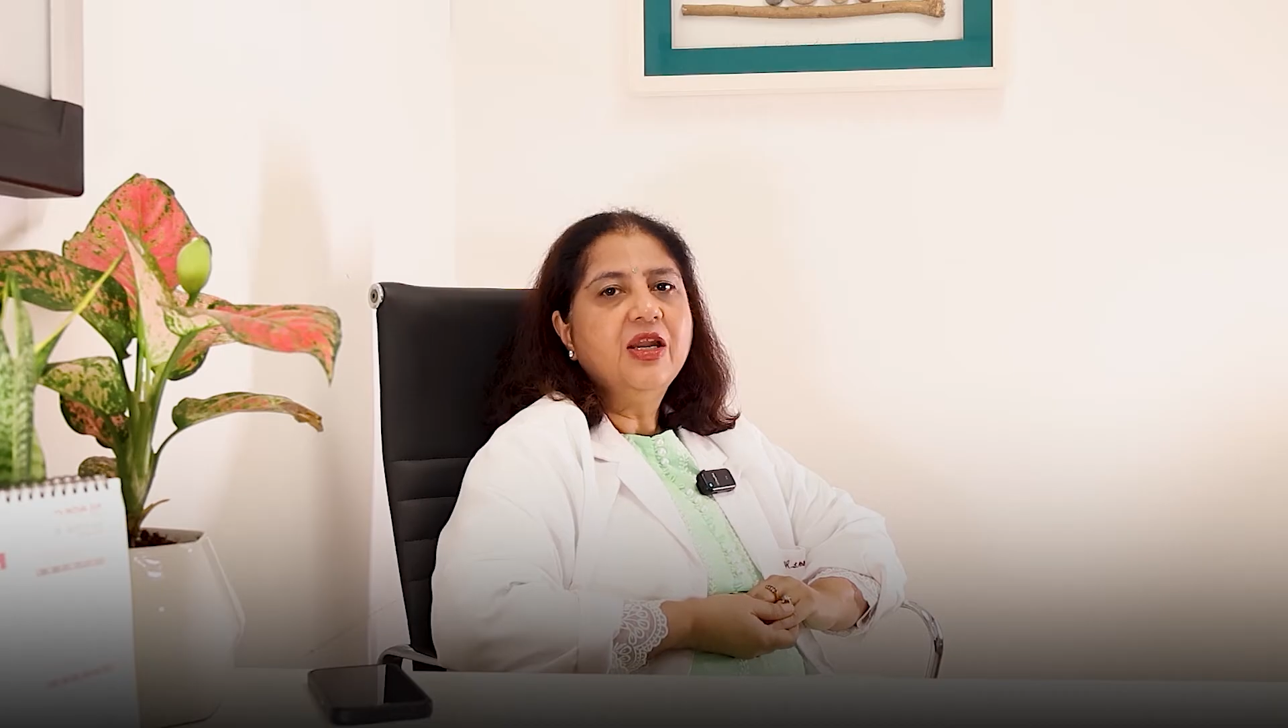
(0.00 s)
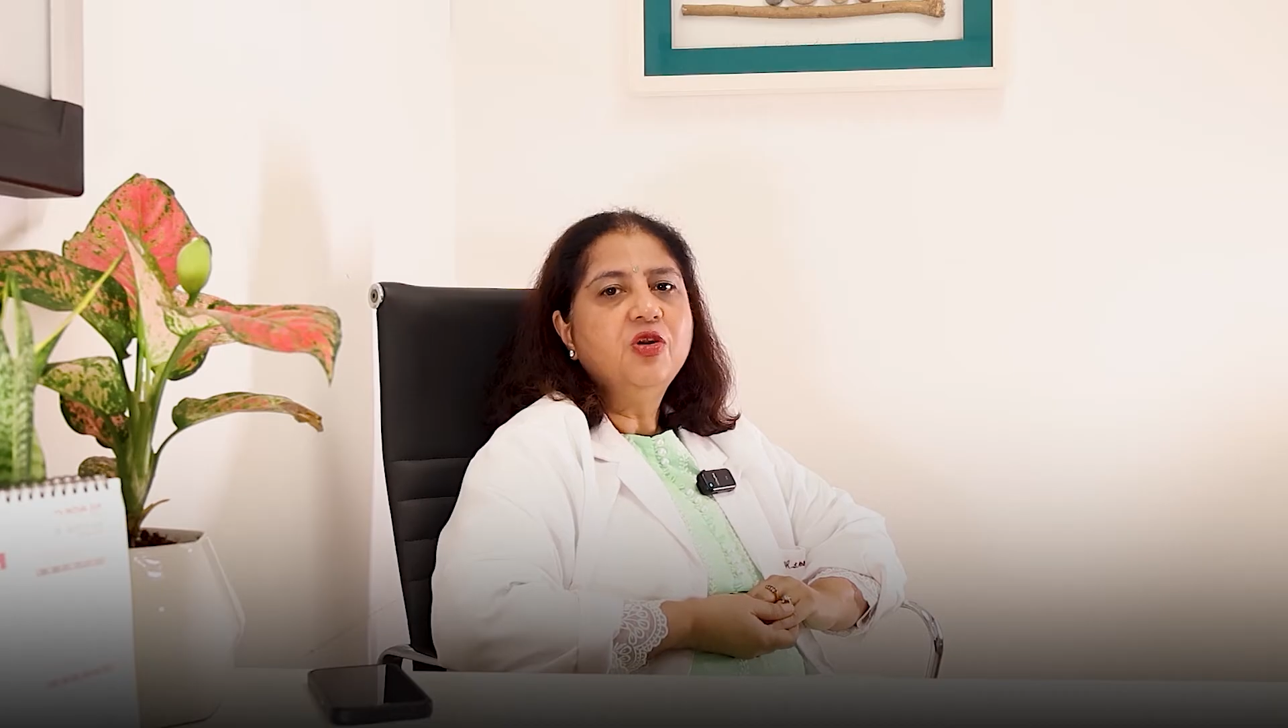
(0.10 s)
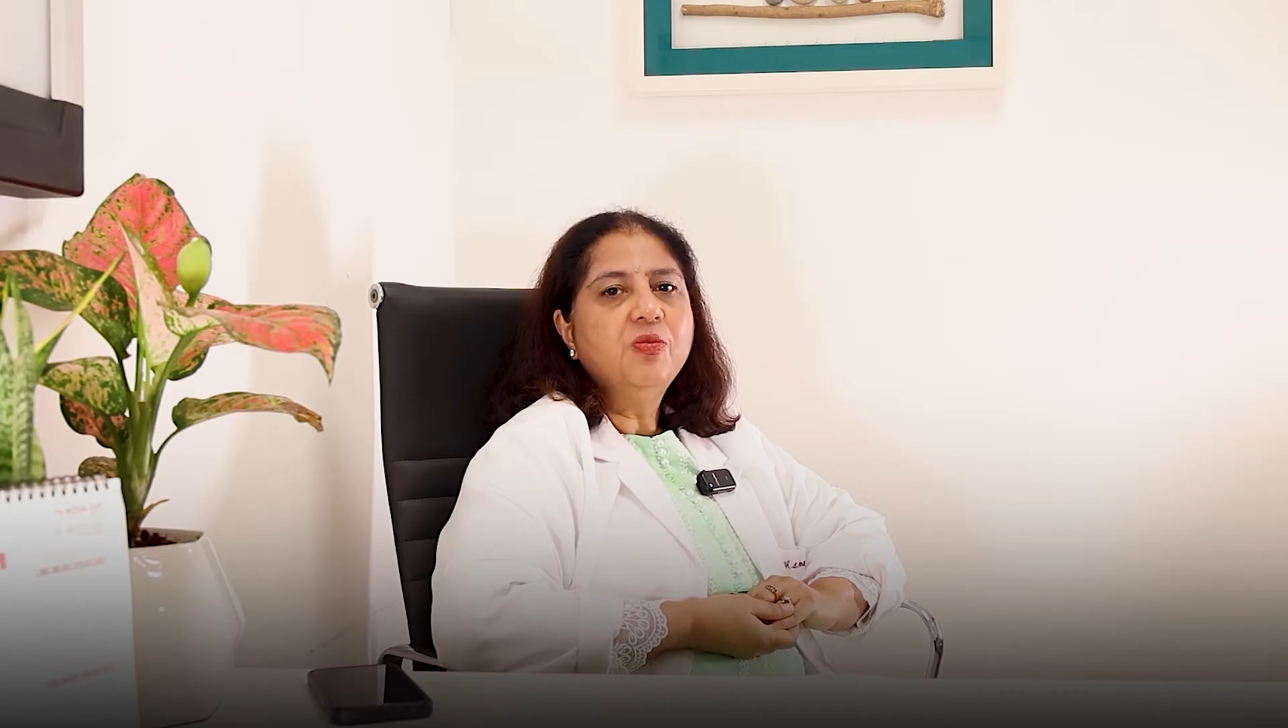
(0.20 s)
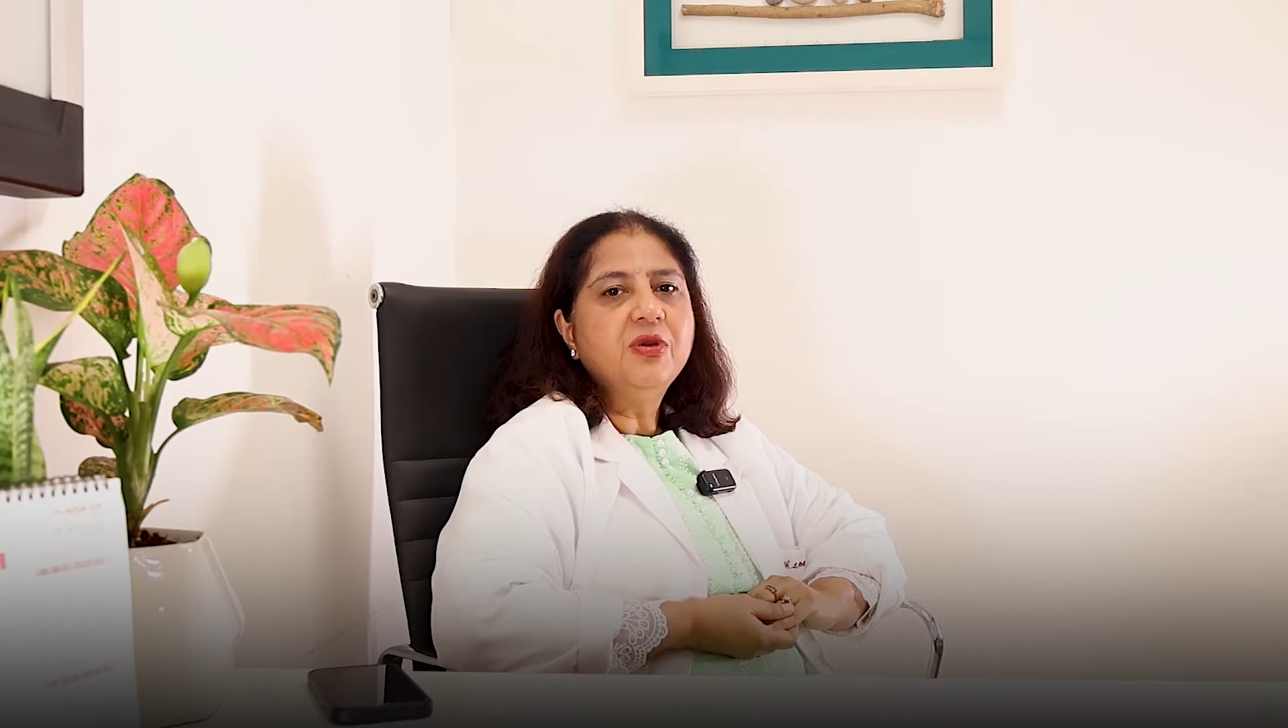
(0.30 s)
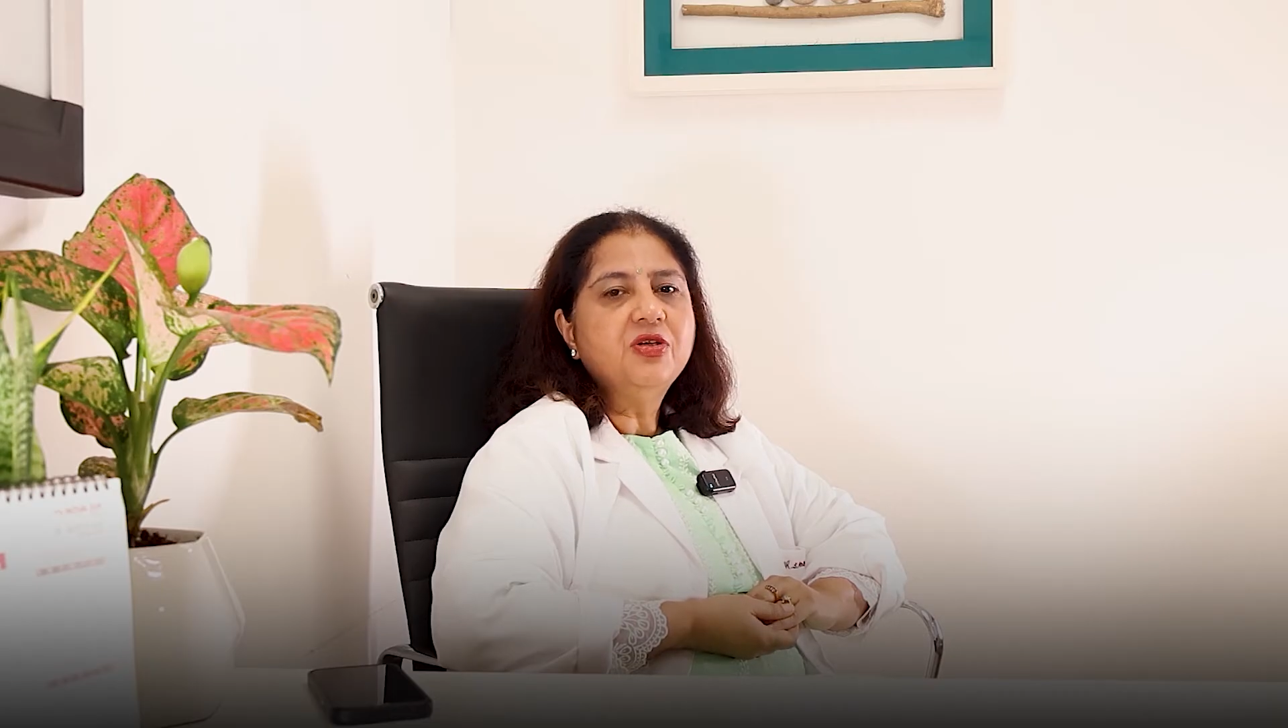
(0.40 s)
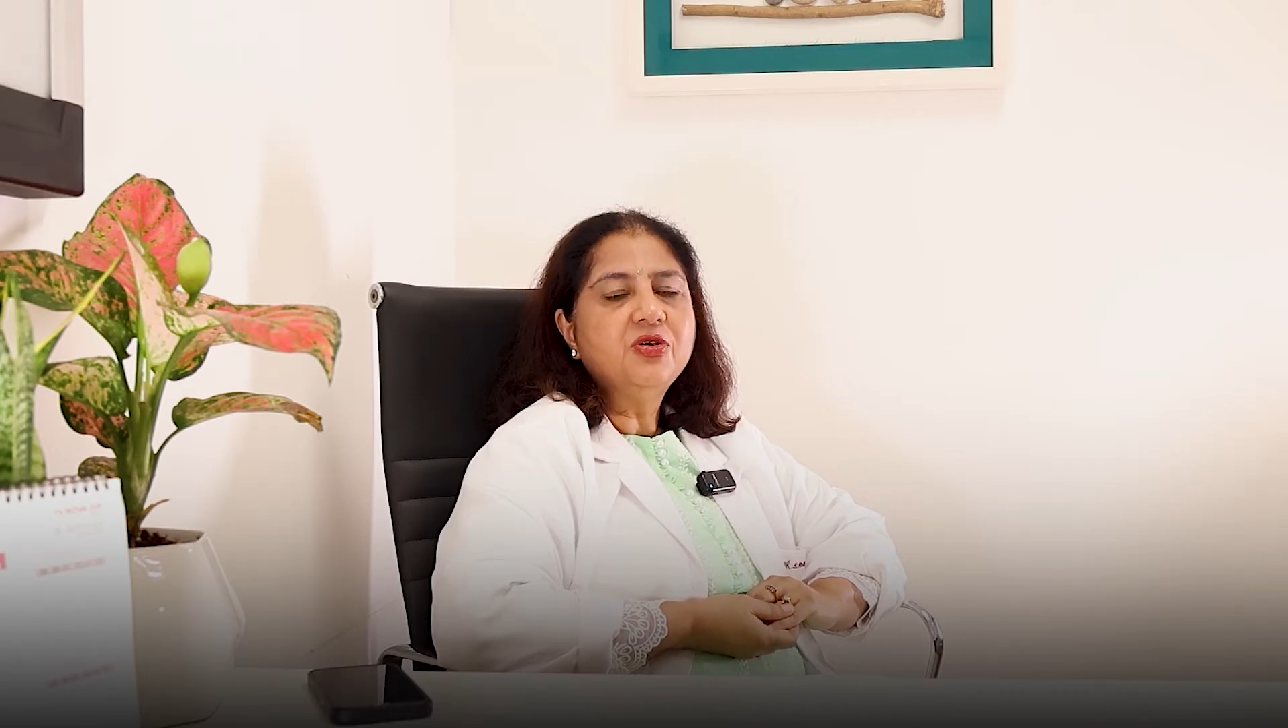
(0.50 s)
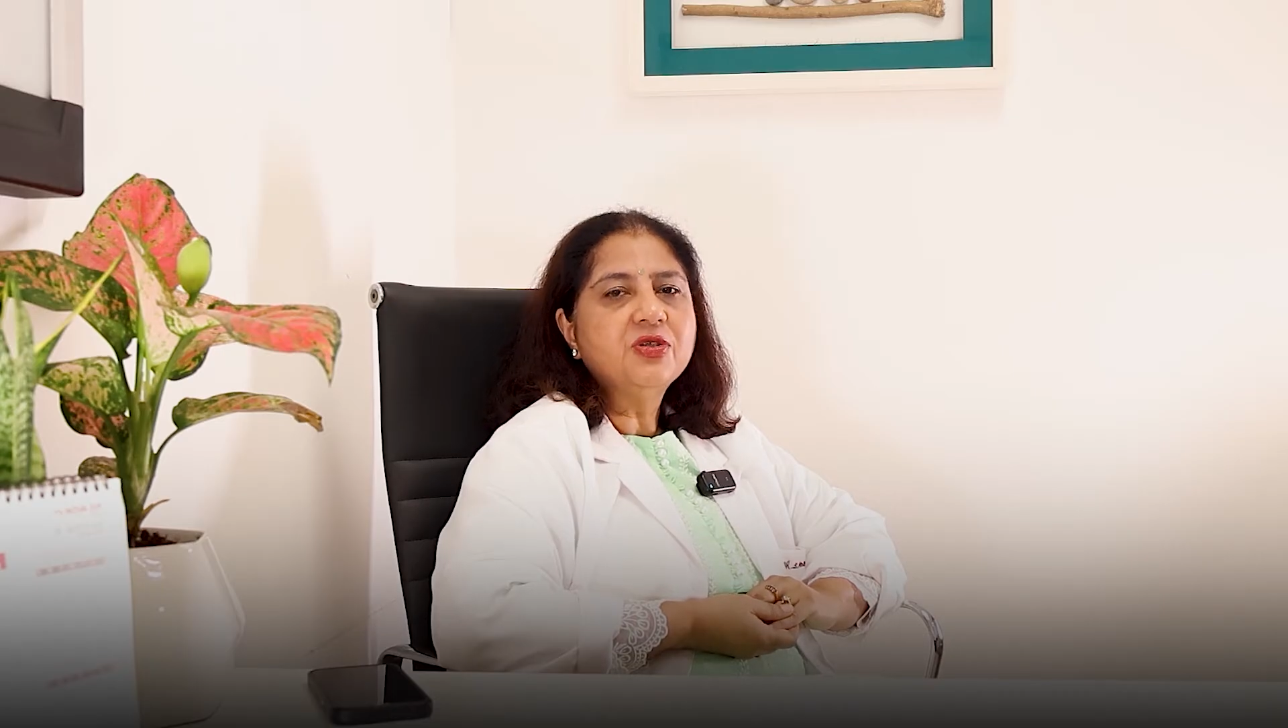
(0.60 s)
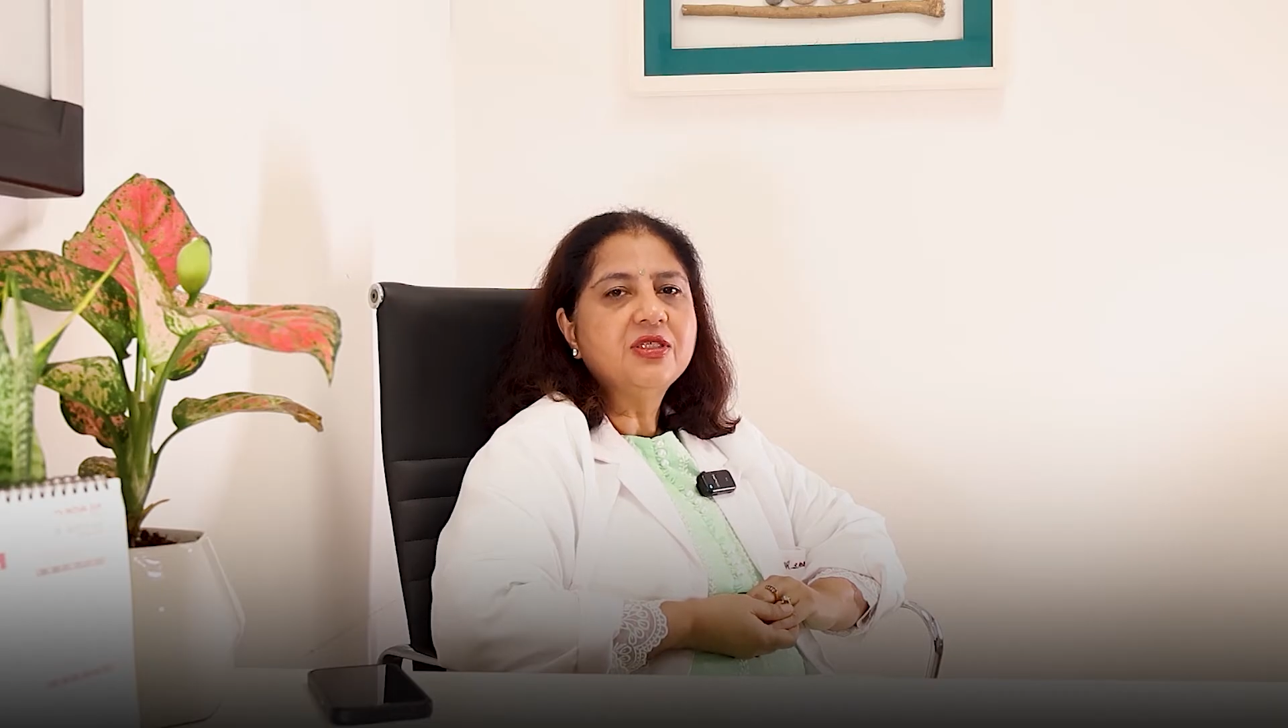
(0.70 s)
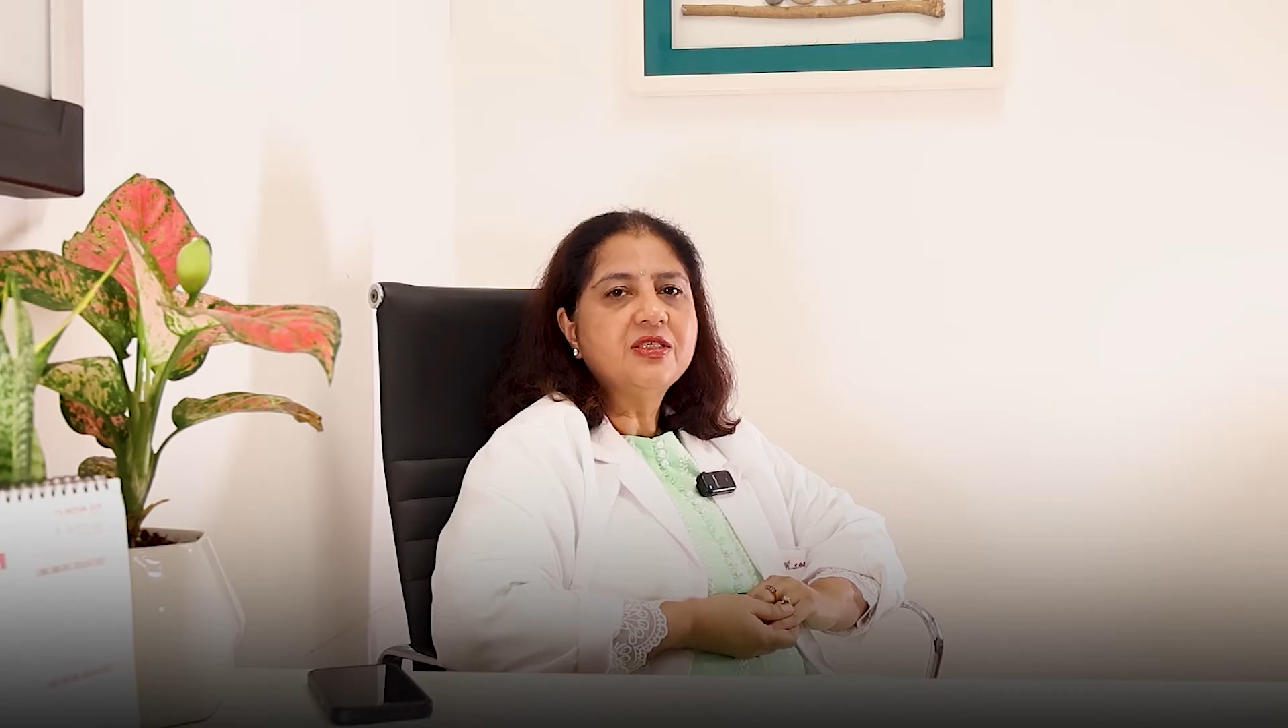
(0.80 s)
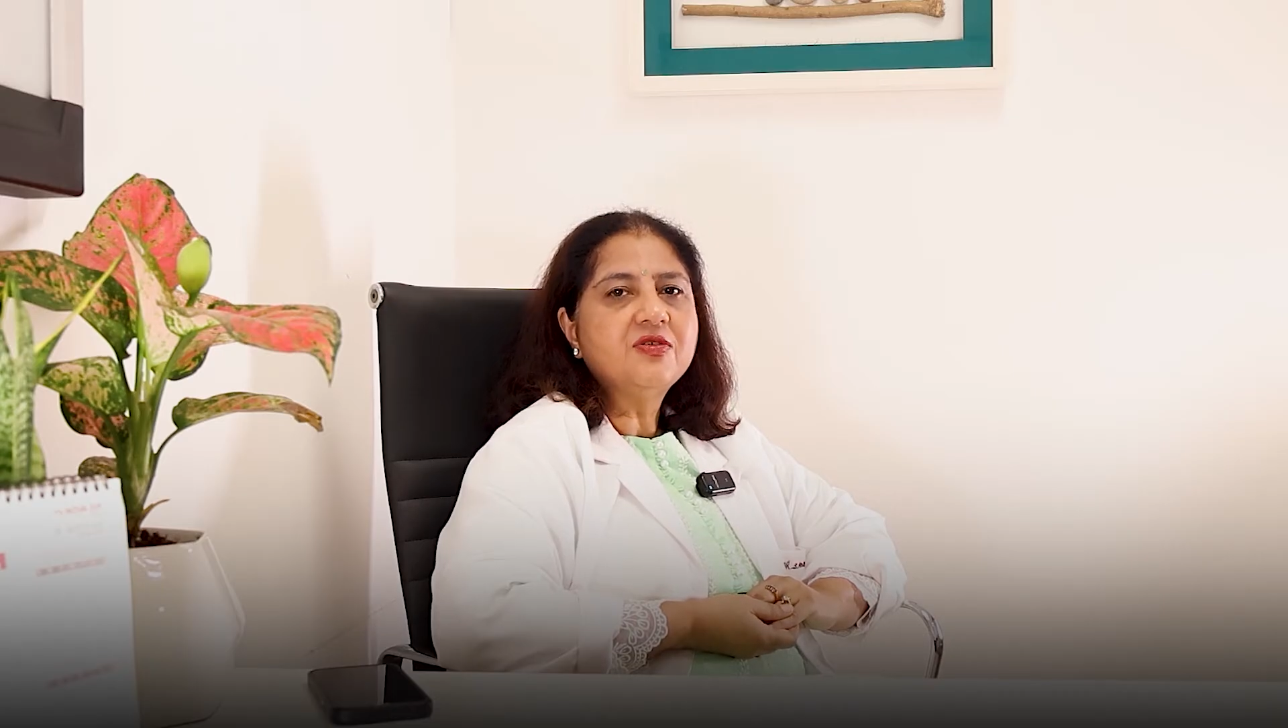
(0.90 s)

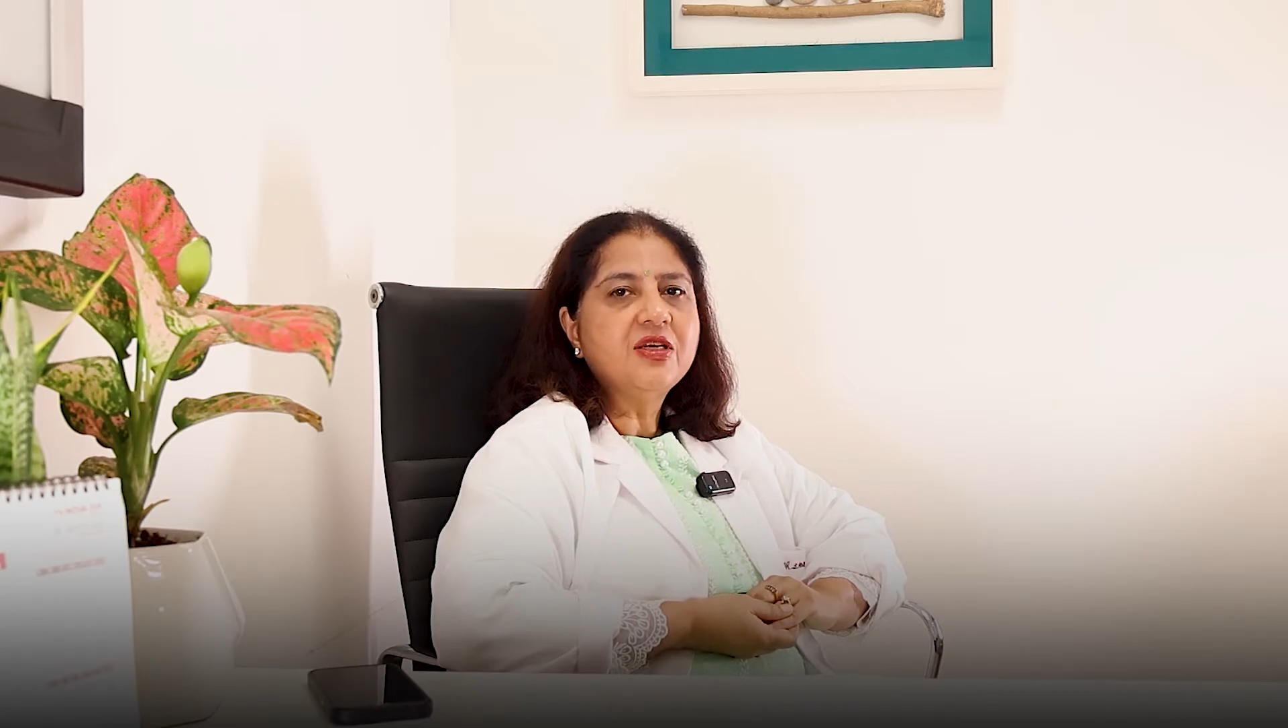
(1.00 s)
endometriosis